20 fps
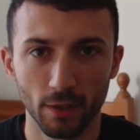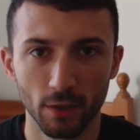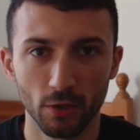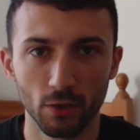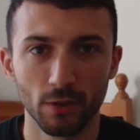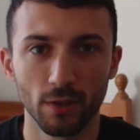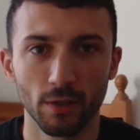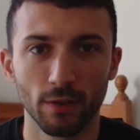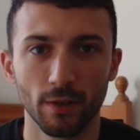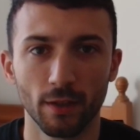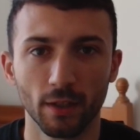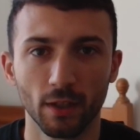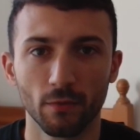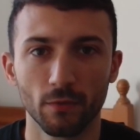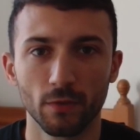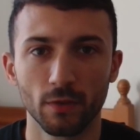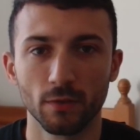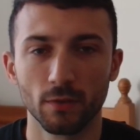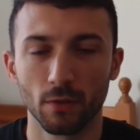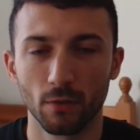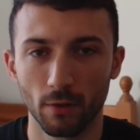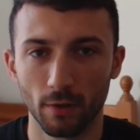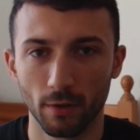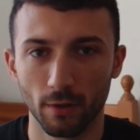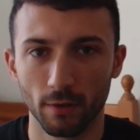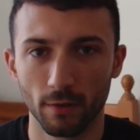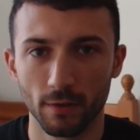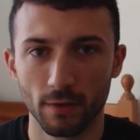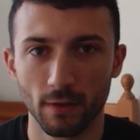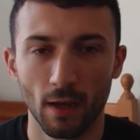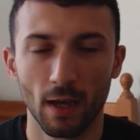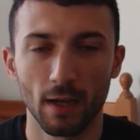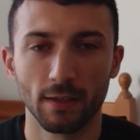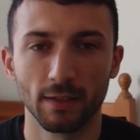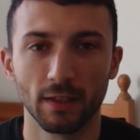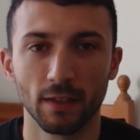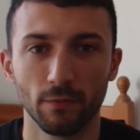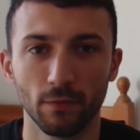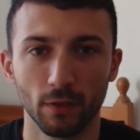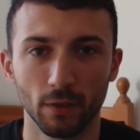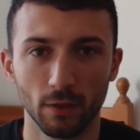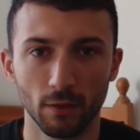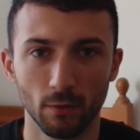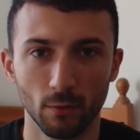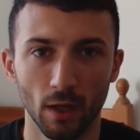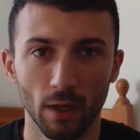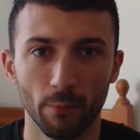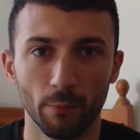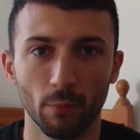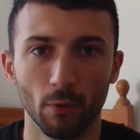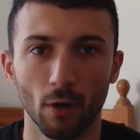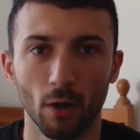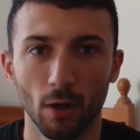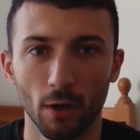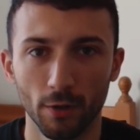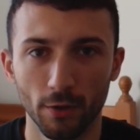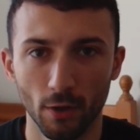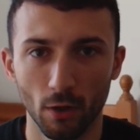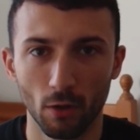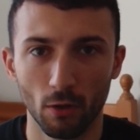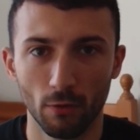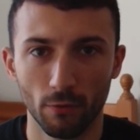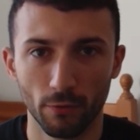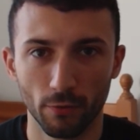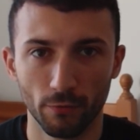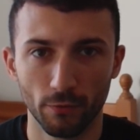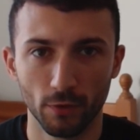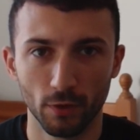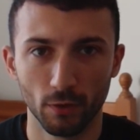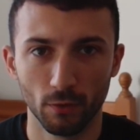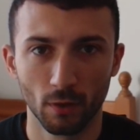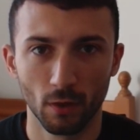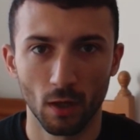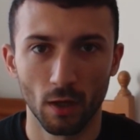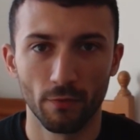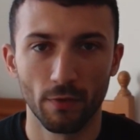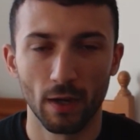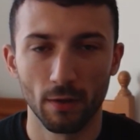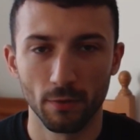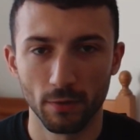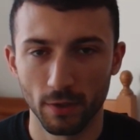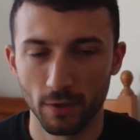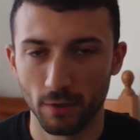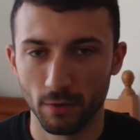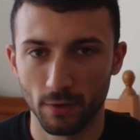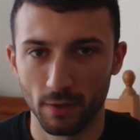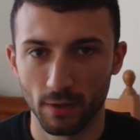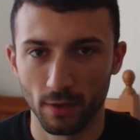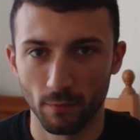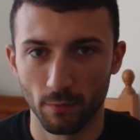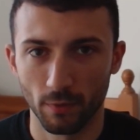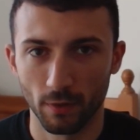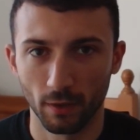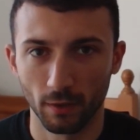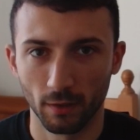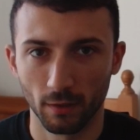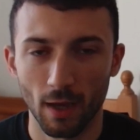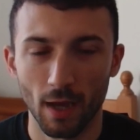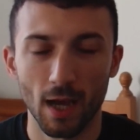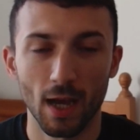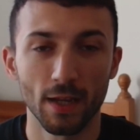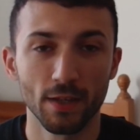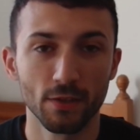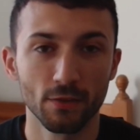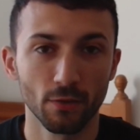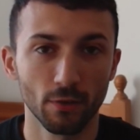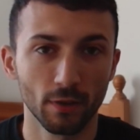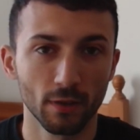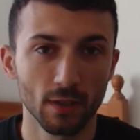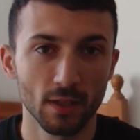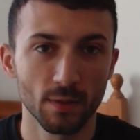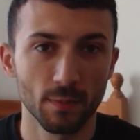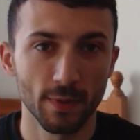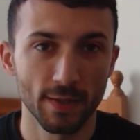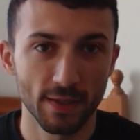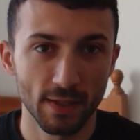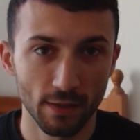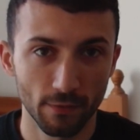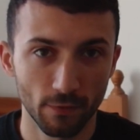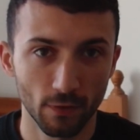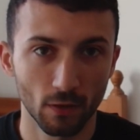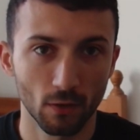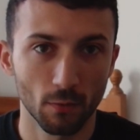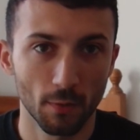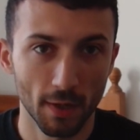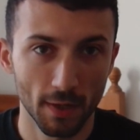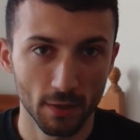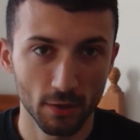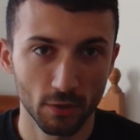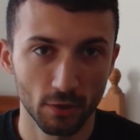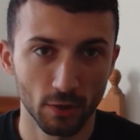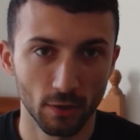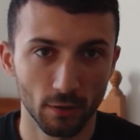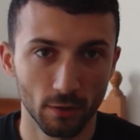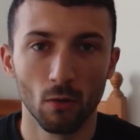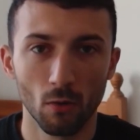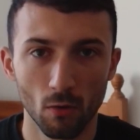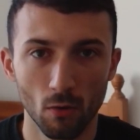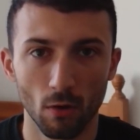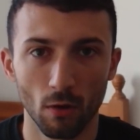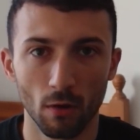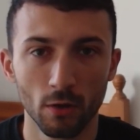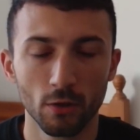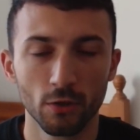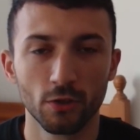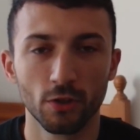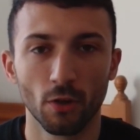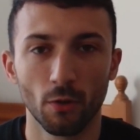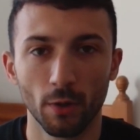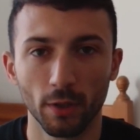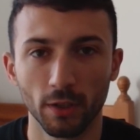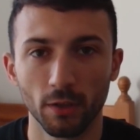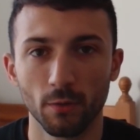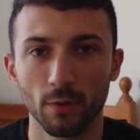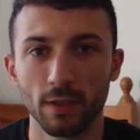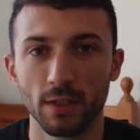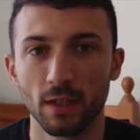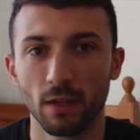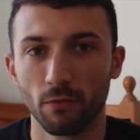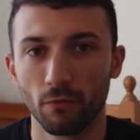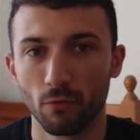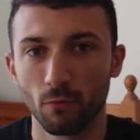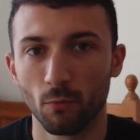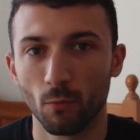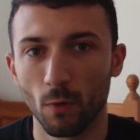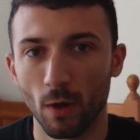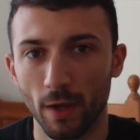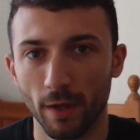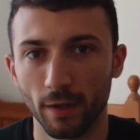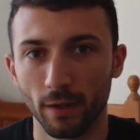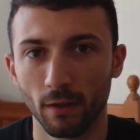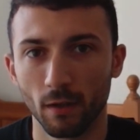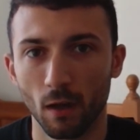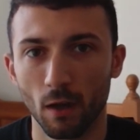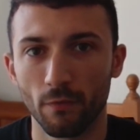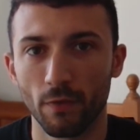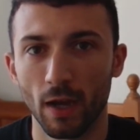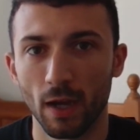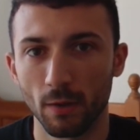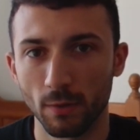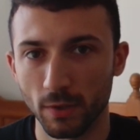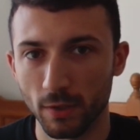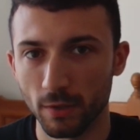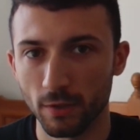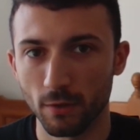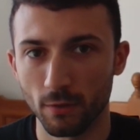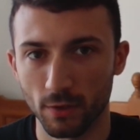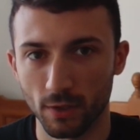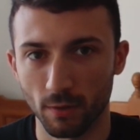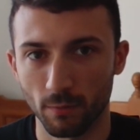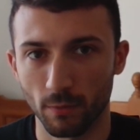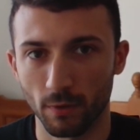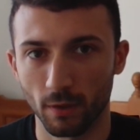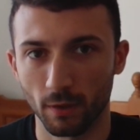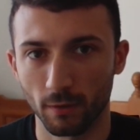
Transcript: you should think of tutorials as giving you a broad overview of how to do something, answering a specific question, or showing you a different way of how to do something.